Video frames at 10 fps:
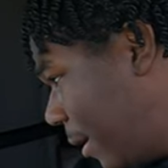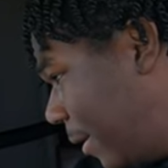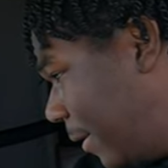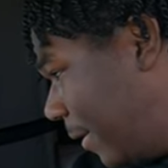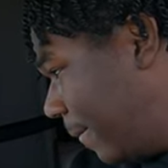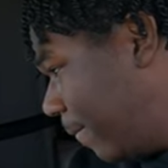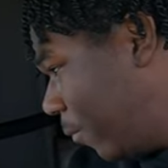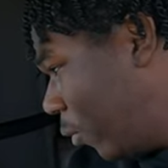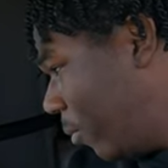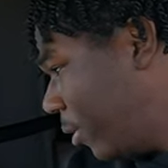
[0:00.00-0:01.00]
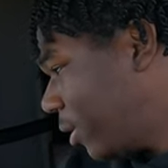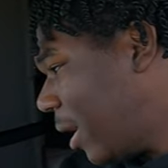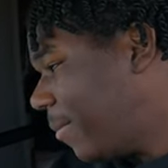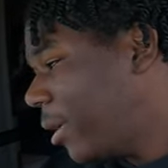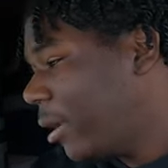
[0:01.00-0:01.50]
uh, we'll be
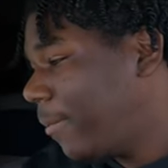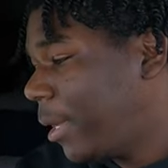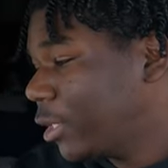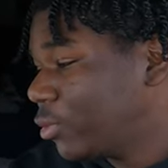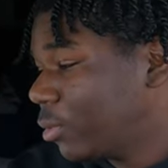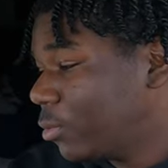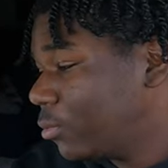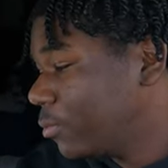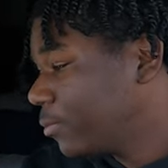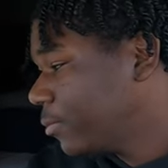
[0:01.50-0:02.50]
stopping at a Petro.